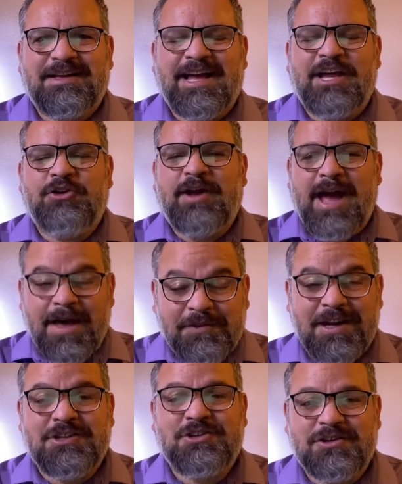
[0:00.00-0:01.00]
and you have
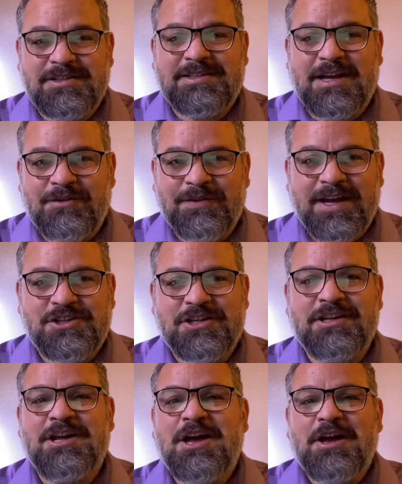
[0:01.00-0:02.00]
that assurance of
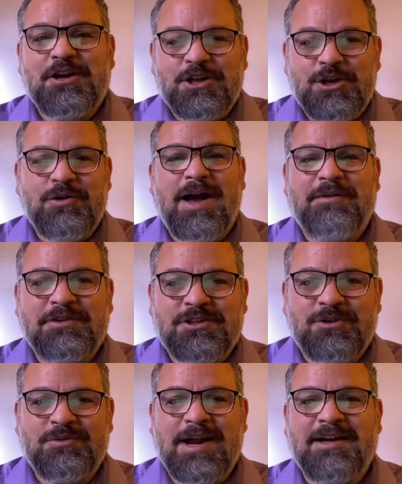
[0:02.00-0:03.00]
salvation, you have a
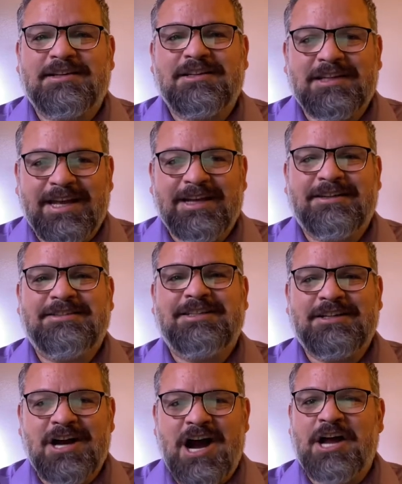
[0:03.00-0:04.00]
direct link
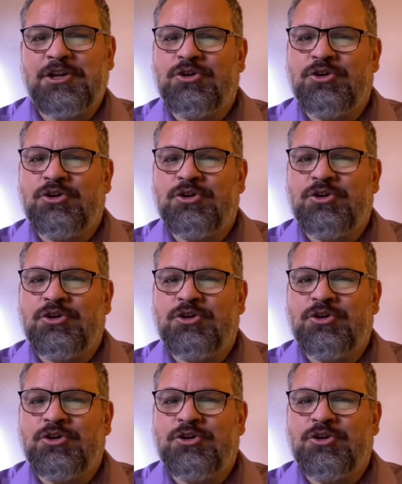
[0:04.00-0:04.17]
to God.